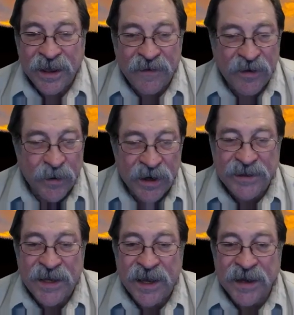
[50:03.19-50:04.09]
If you want
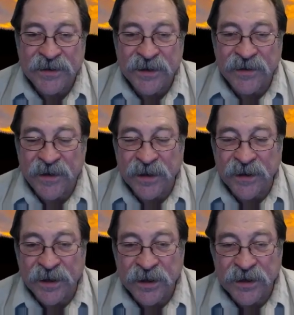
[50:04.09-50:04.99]
to take it to the
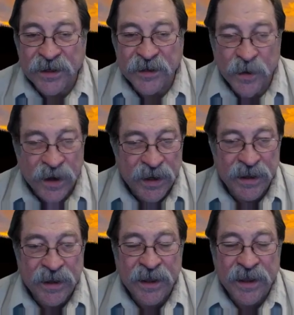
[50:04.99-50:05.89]
field and you
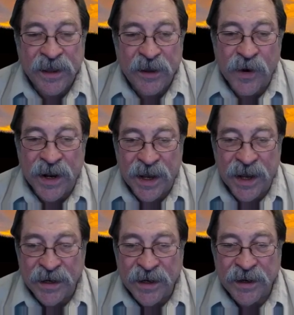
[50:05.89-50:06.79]
want to
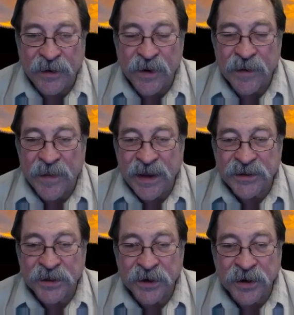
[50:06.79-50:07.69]
hunt and you want to make
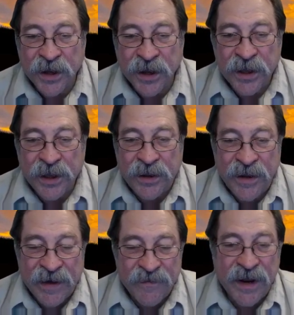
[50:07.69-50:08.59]
sure
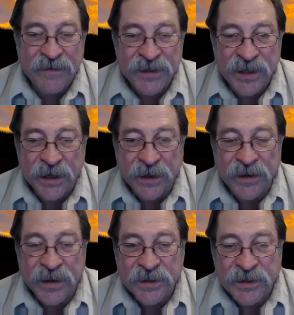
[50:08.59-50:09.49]
you have enough skill
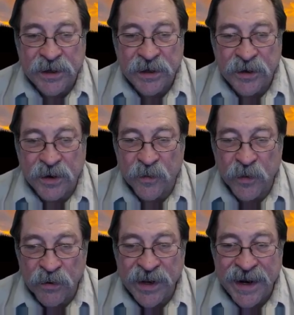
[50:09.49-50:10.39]
that you don't
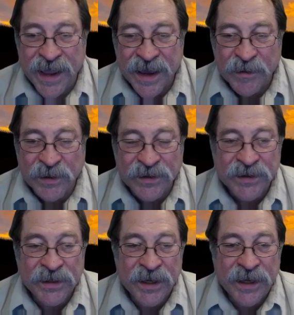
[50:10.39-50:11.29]
wound any
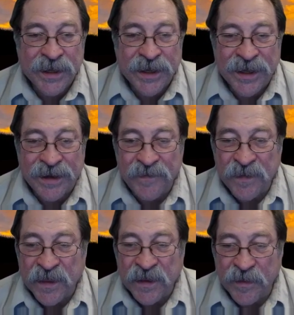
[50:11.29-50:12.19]
animals,
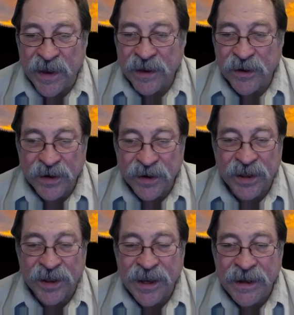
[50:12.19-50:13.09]
you make good
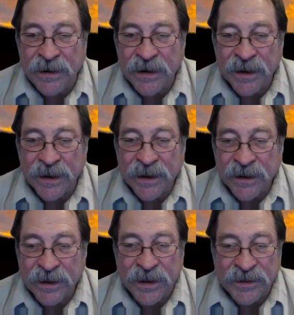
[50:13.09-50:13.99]
clean
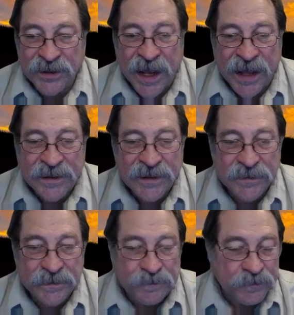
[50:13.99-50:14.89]
shots,